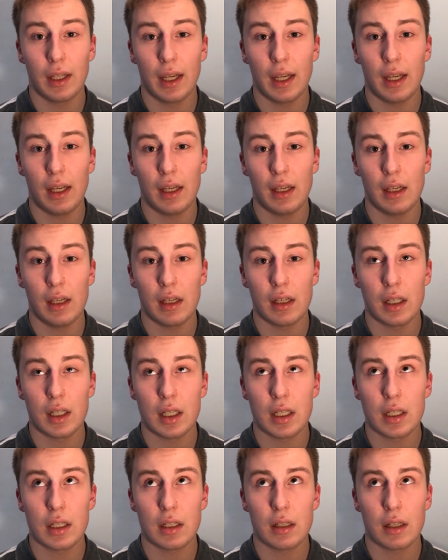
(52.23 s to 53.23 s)
and
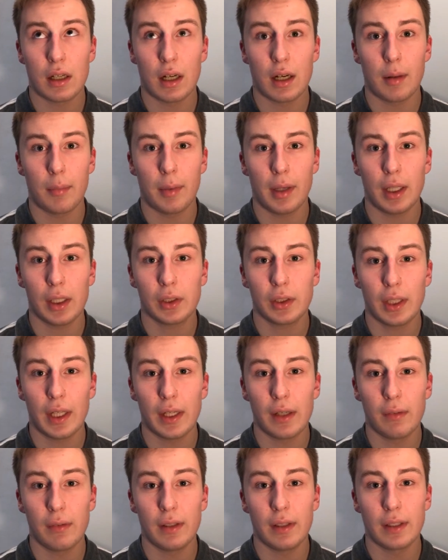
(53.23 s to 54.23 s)
I'm not
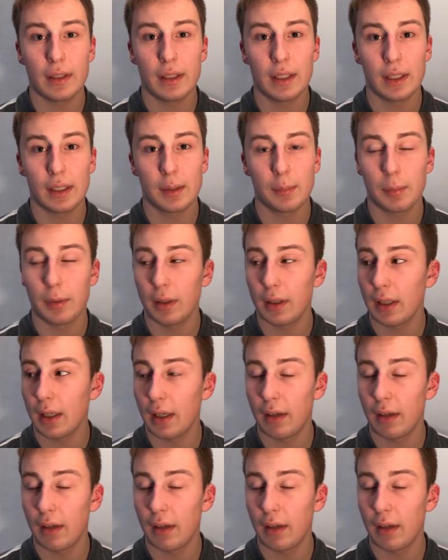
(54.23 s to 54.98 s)
trying to read the textbook.